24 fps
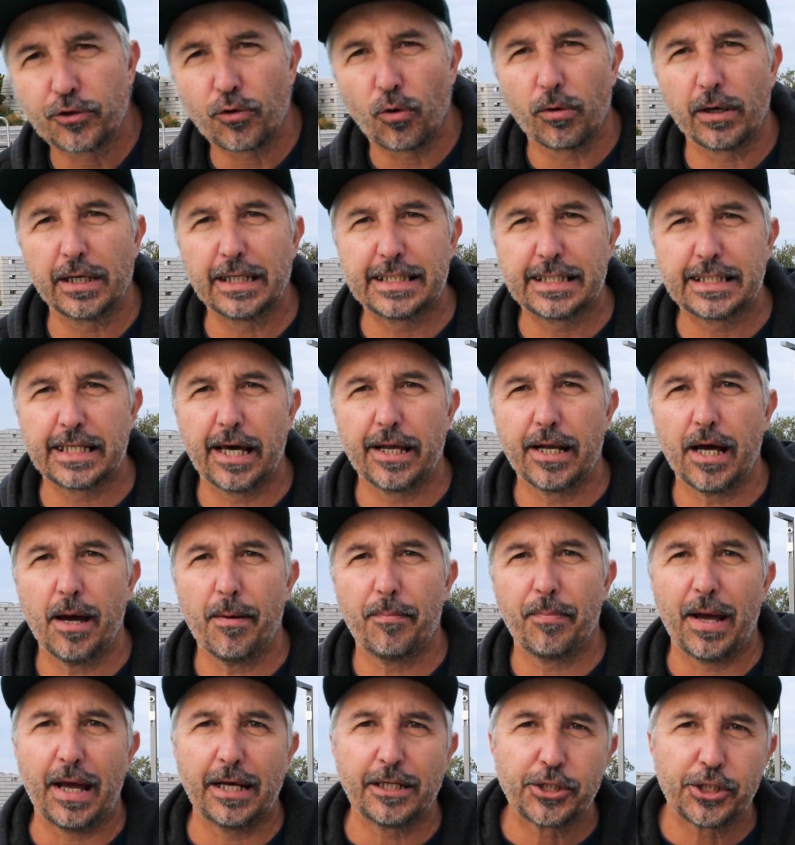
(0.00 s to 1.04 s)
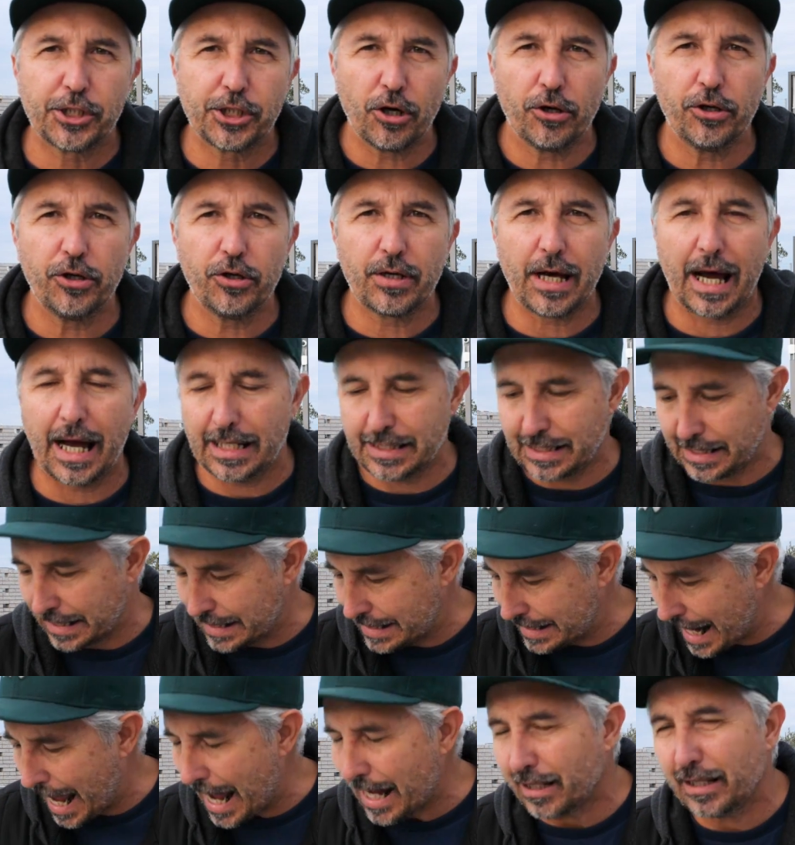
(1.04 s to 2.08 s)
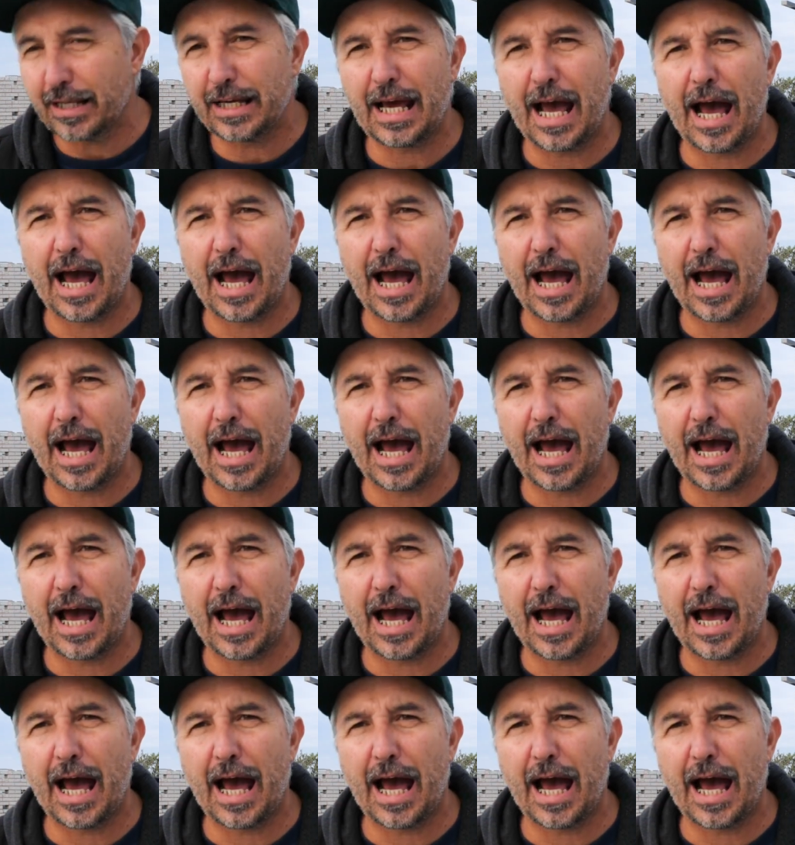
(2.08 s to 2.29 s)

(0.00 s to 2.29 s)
Dory set up and show you guys exactly